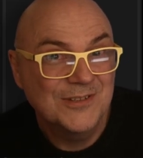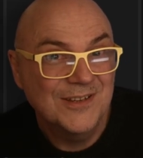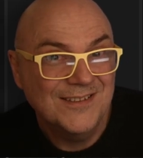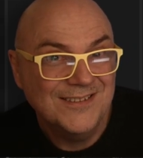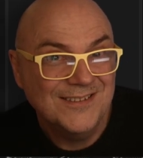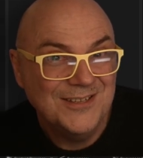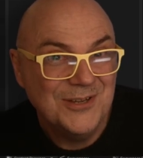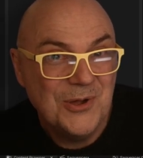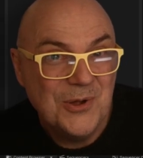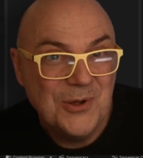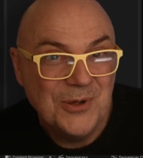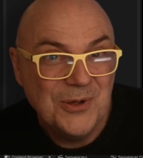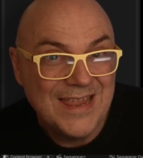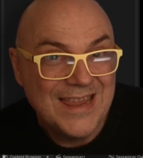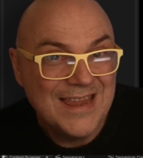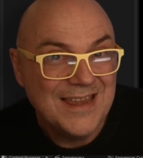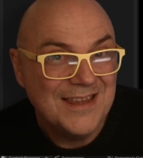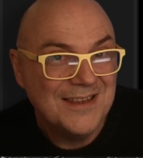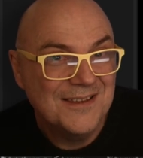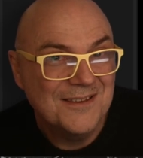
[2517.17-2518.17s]

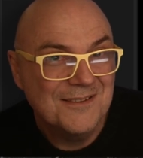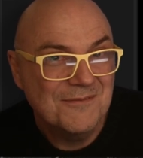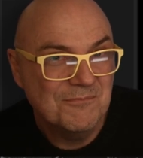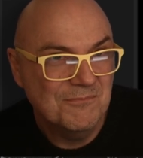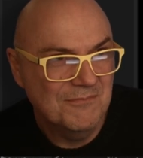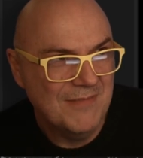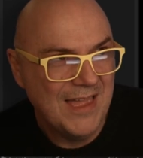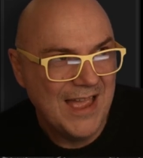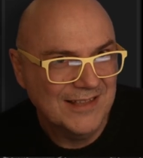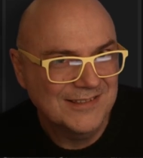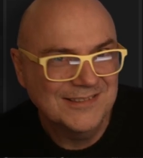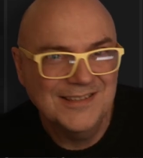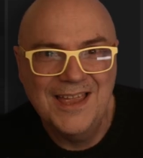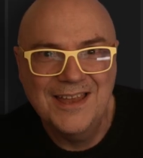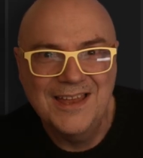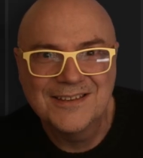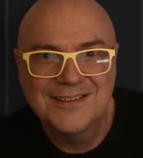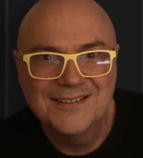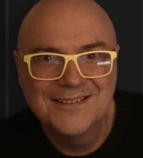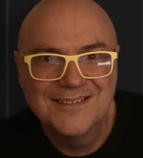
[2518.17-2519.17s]
2D
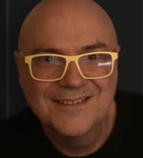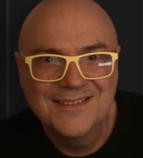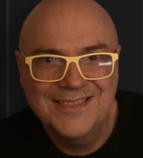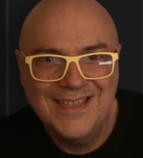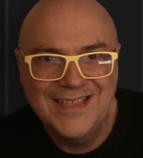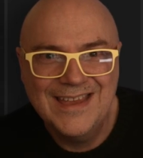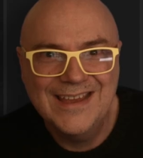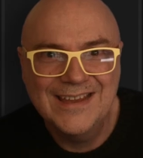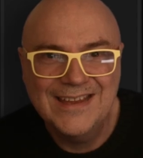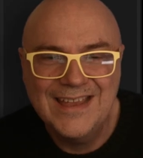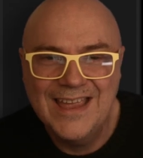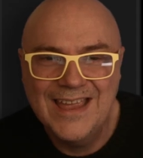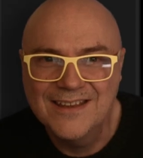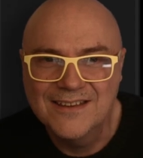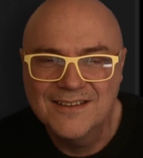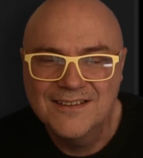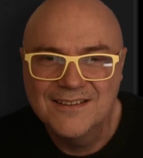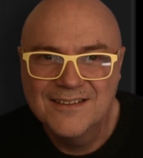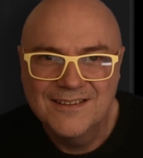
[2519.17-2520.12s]
asset thing again.